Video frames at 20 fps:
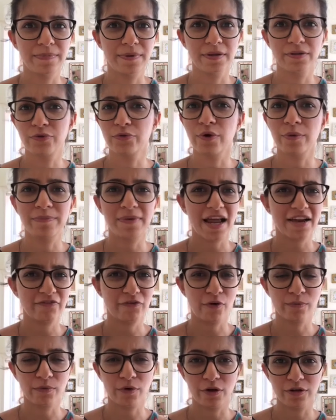through a
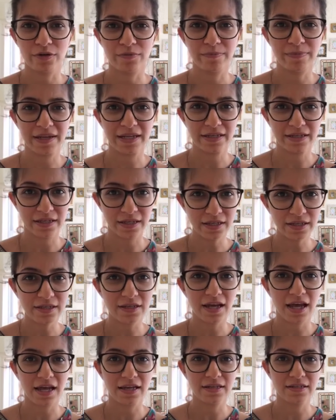platform called Playdate,
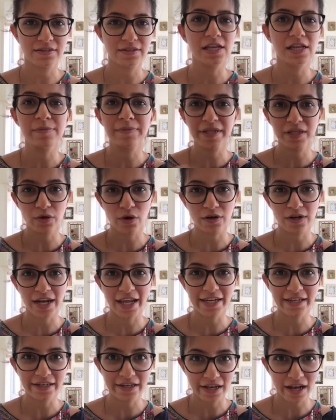and it'll be an
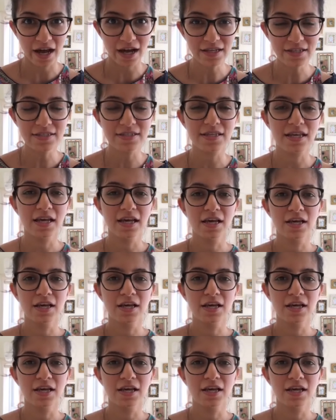online class.